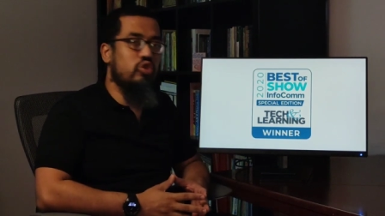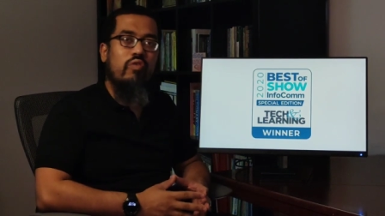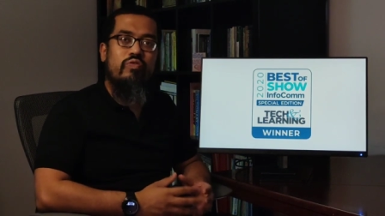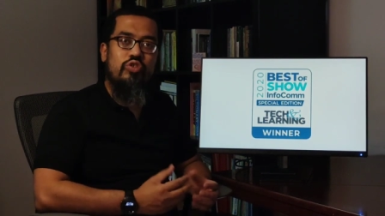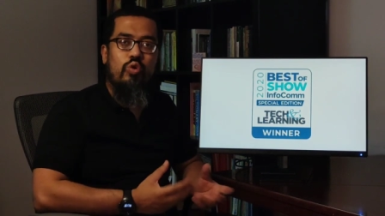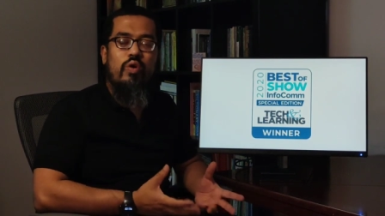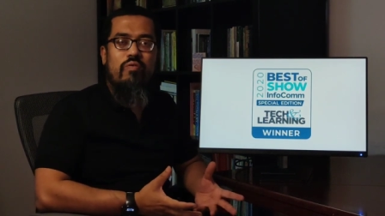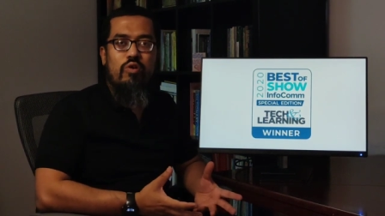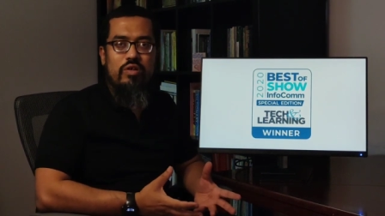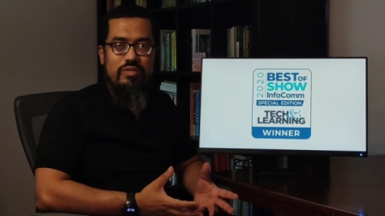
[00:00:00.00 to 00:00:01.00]
best of show
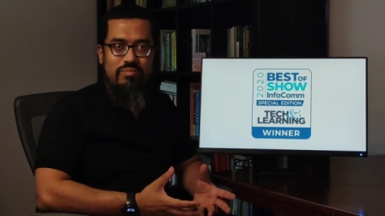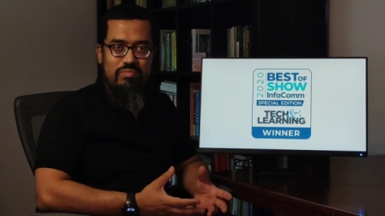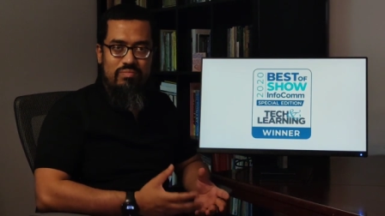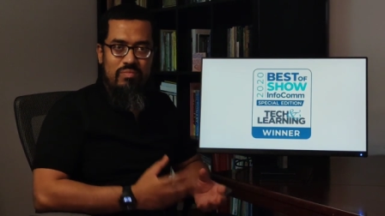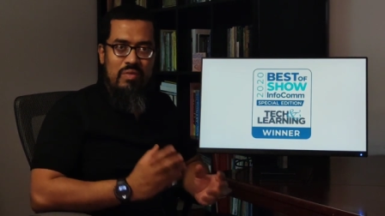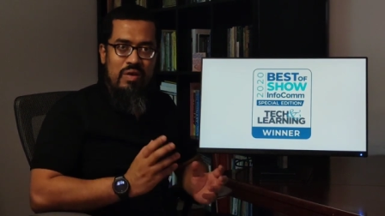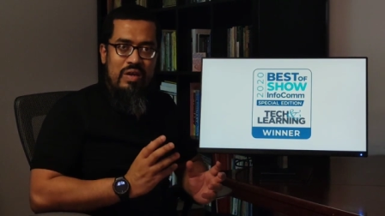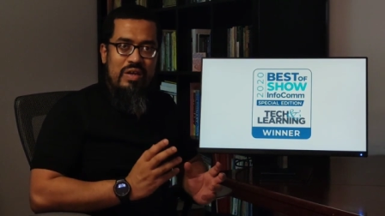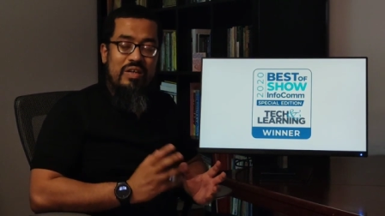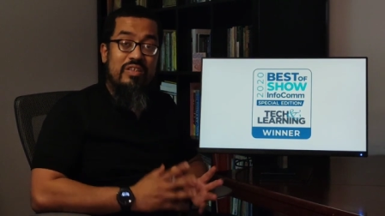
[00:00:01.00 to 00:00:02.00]
award
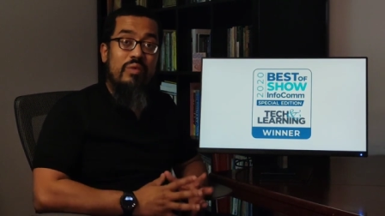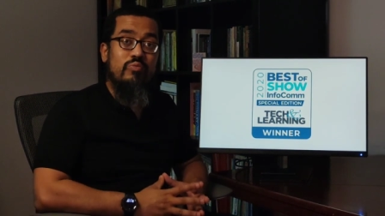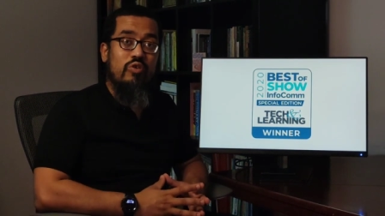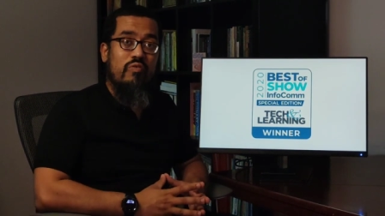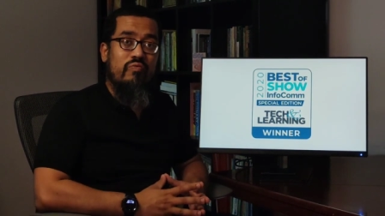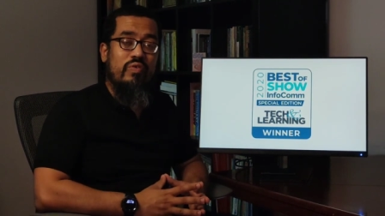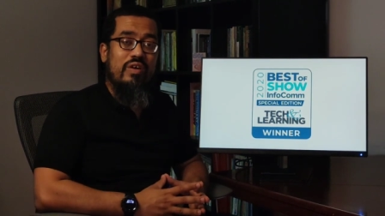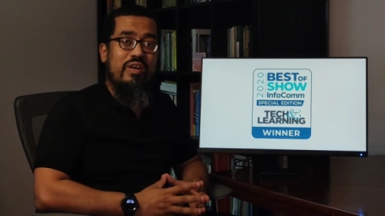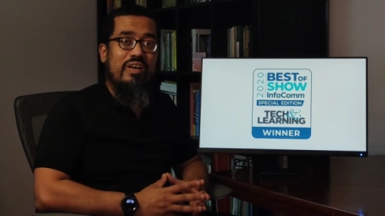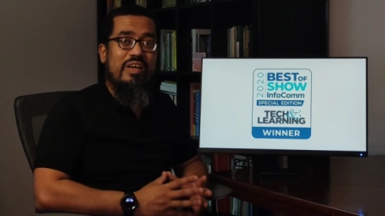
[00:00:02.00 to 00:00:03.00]
in terms of
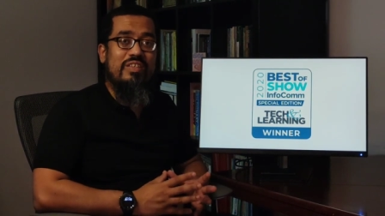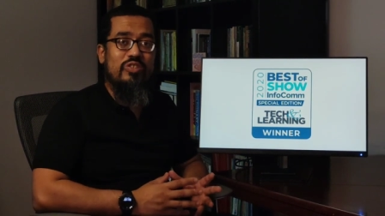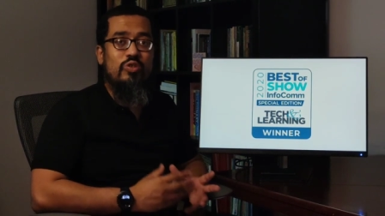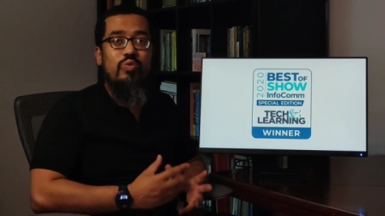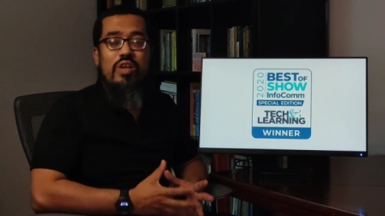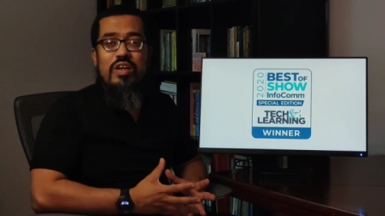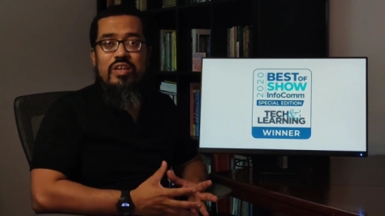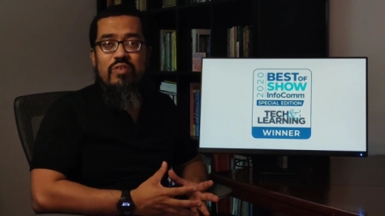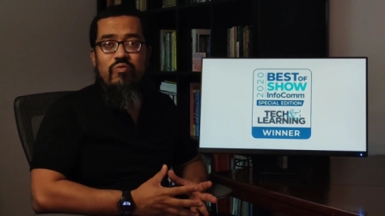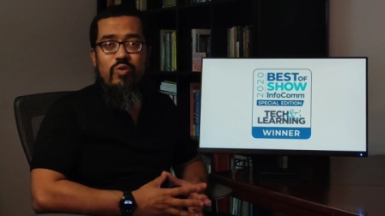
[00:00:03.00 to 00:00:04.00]
its utility